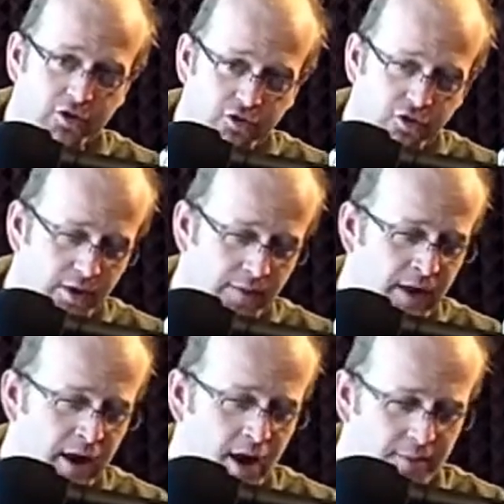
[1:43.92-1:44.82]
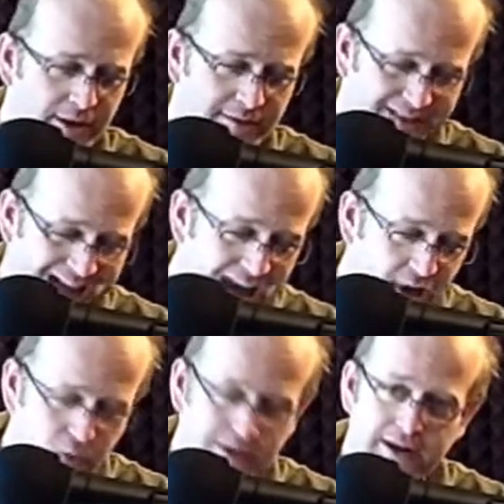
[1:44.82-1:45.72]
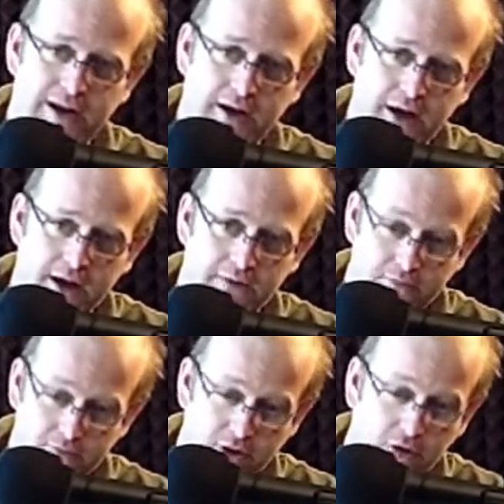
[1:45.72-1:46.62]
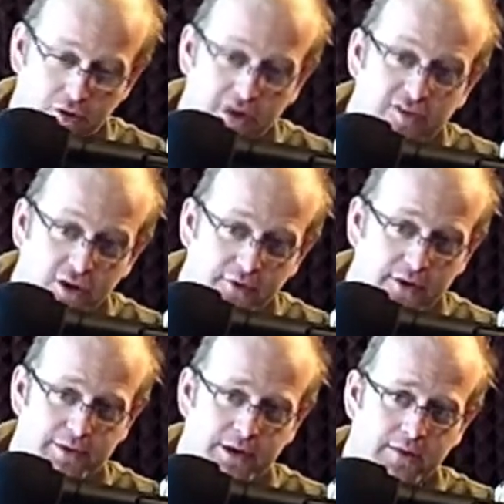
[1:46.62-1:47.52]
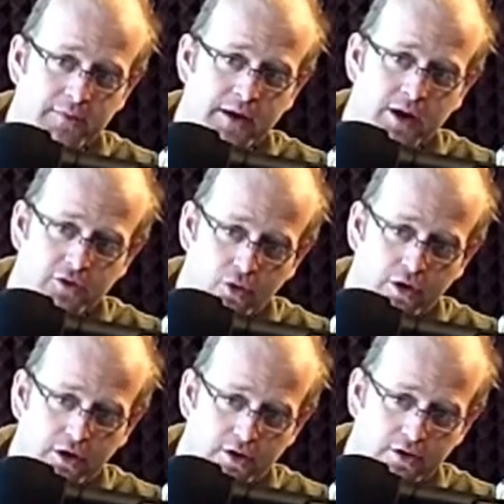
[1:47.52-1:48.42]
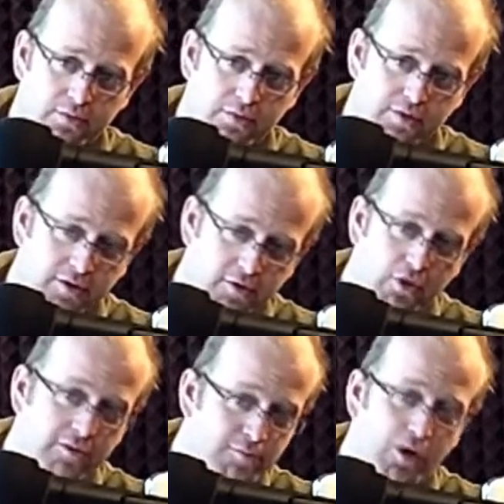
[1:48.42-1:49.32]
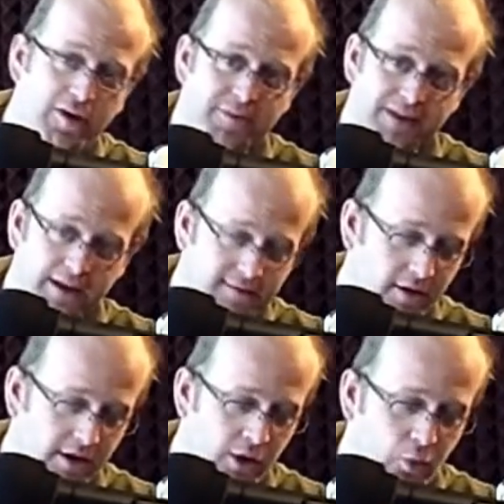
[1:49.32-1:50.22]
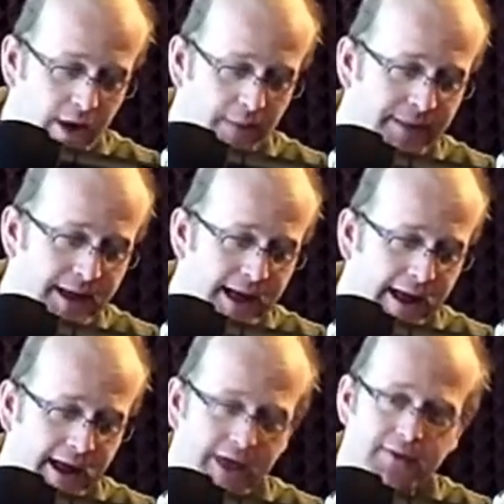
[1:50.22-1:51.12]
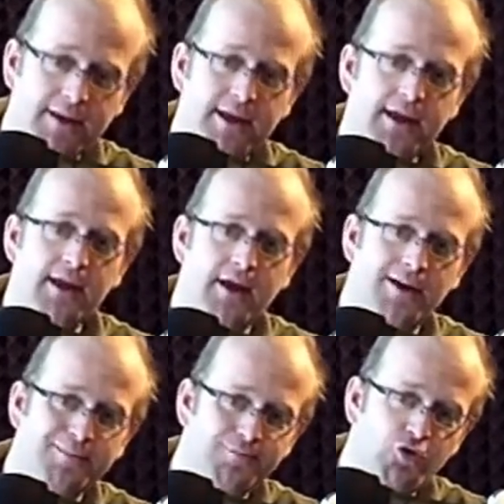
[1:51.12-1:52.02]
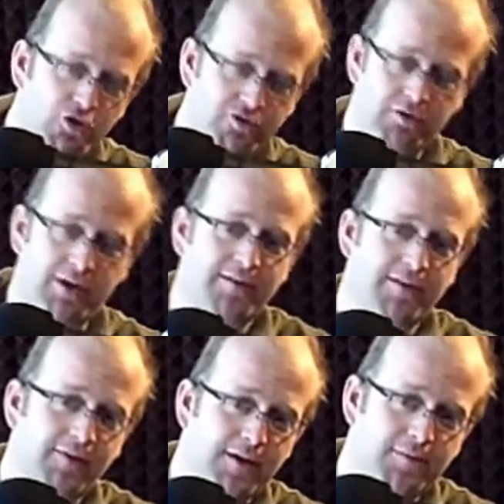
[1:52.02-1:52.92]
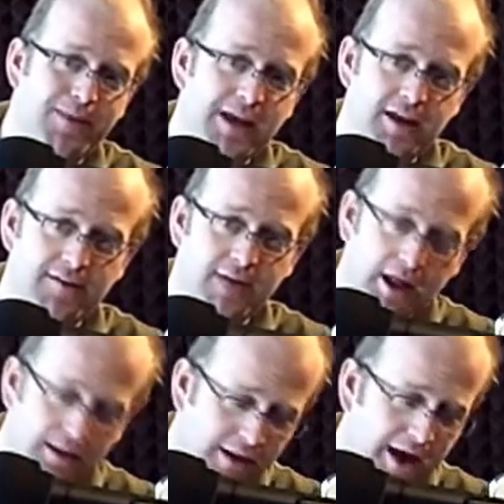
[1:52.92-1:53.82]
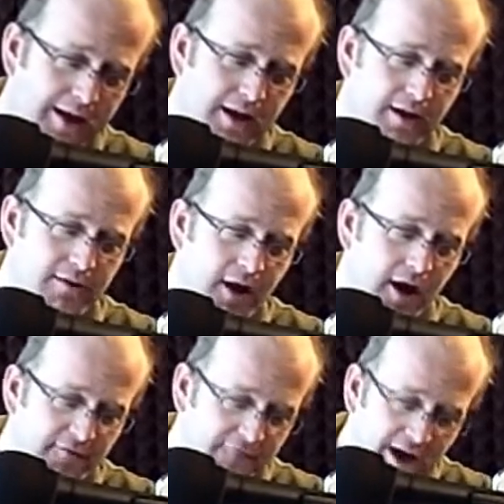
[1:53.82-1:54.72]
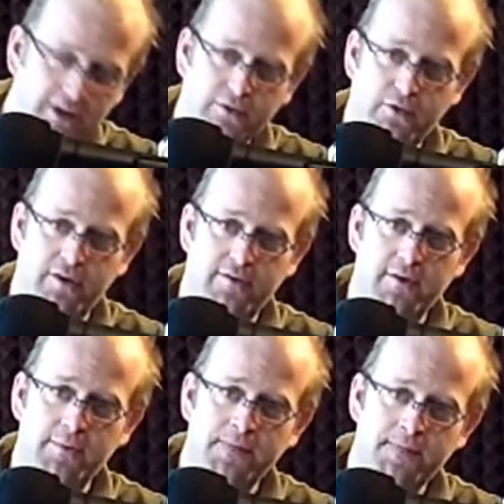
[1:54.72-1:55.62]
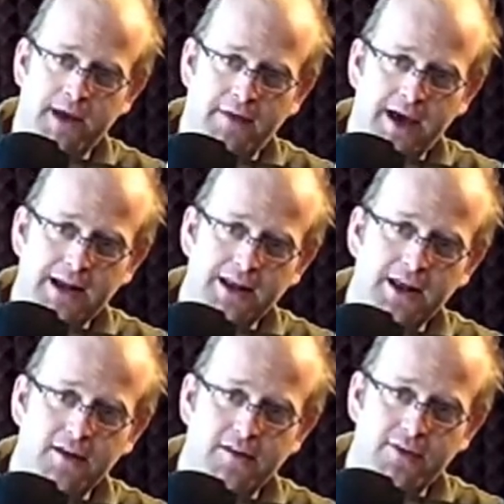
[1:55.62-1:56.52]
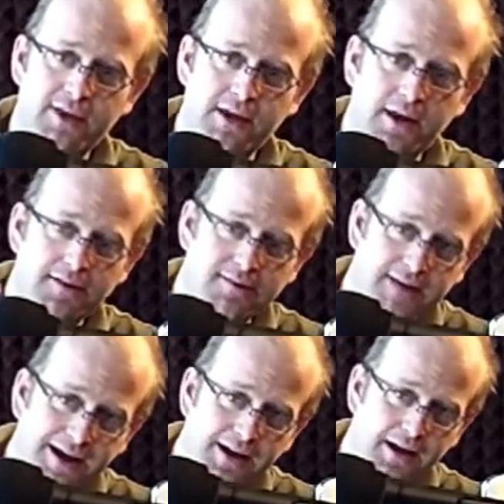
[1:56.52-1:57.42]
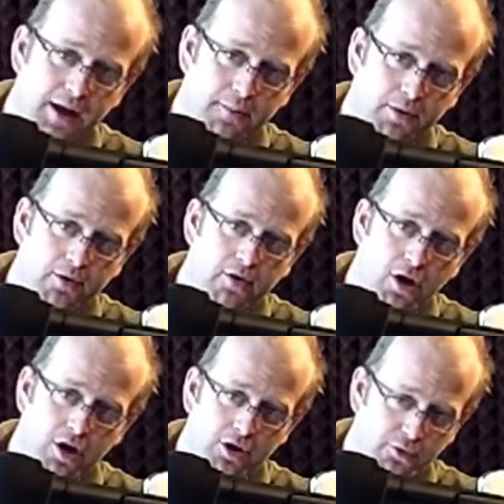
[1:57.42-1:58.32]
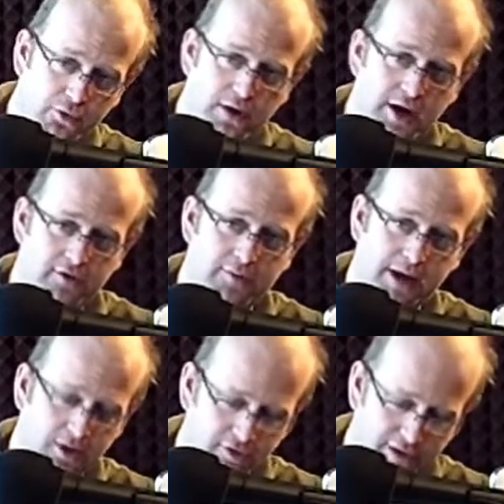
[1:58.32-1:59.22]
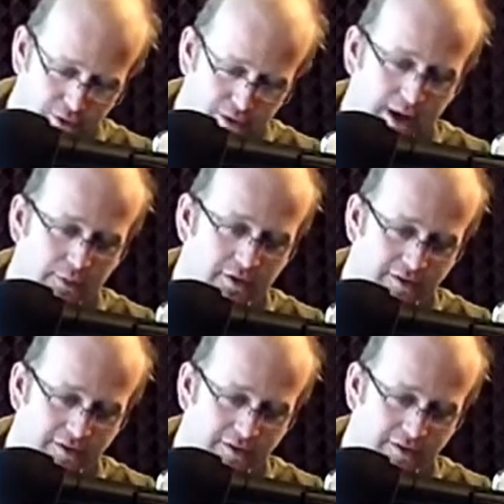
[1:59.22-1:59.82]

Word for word: the water to it, but adequately and, and you know conservatively to where the soil is moist but not soggy wet. And the key nutrients that these peas like is phosphorus. Now that is the second number on your fertilizer bag. You'll see three